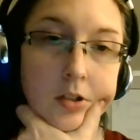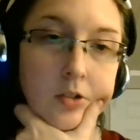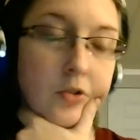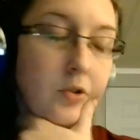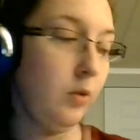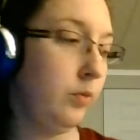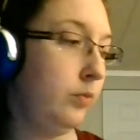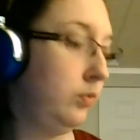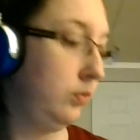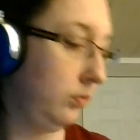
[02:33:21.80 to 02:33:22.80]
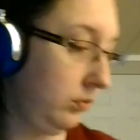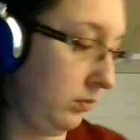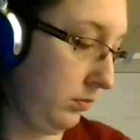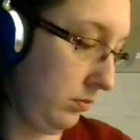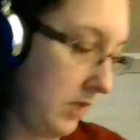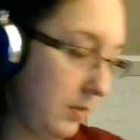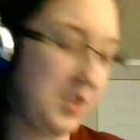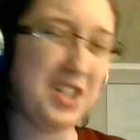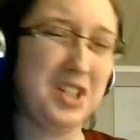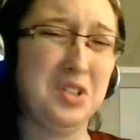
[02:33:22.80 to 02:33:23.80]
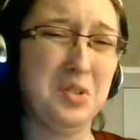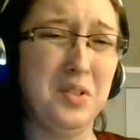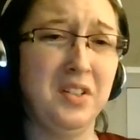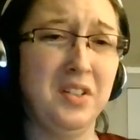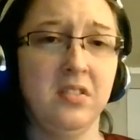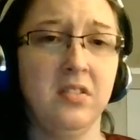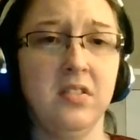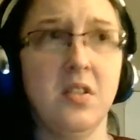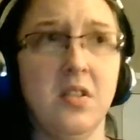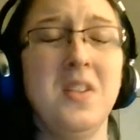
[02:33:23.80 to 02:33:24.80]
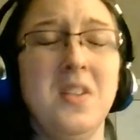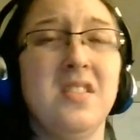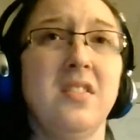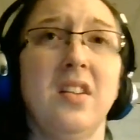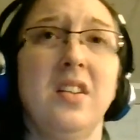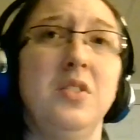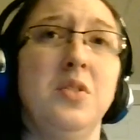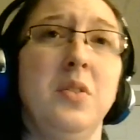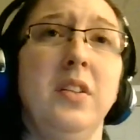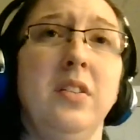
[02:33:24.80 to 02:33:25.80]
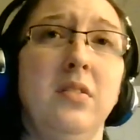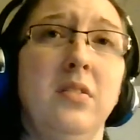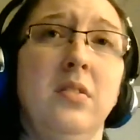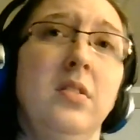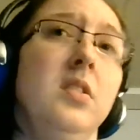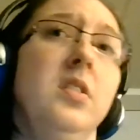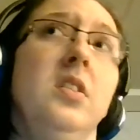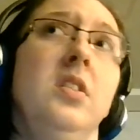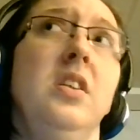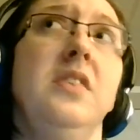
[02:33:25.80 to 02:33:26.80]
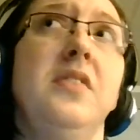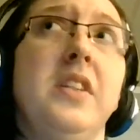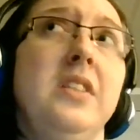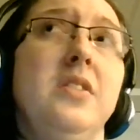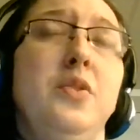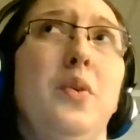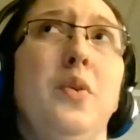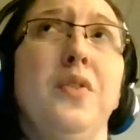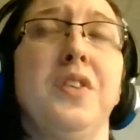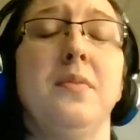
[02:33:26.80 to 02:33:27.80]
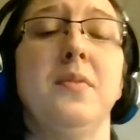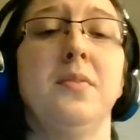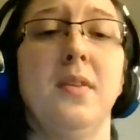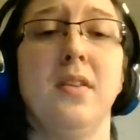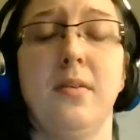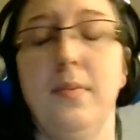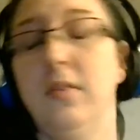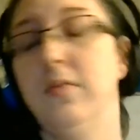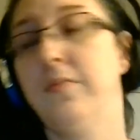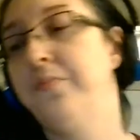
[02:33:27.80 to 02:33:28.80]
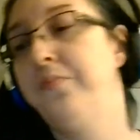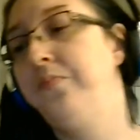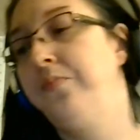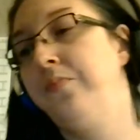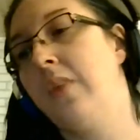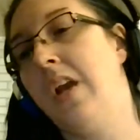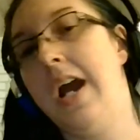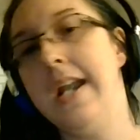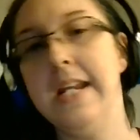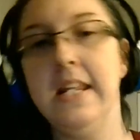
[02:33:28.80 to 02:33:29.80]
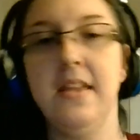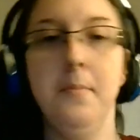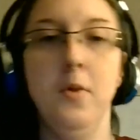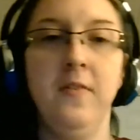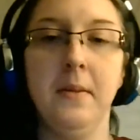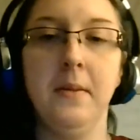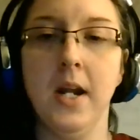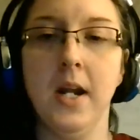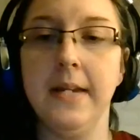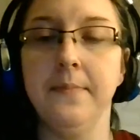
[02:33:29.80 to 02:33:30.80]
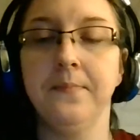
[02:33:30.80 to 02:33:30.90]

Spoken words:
So I wish I could join. The Wednesdays I could join if I didn't do overtime this month, but I need the moving money.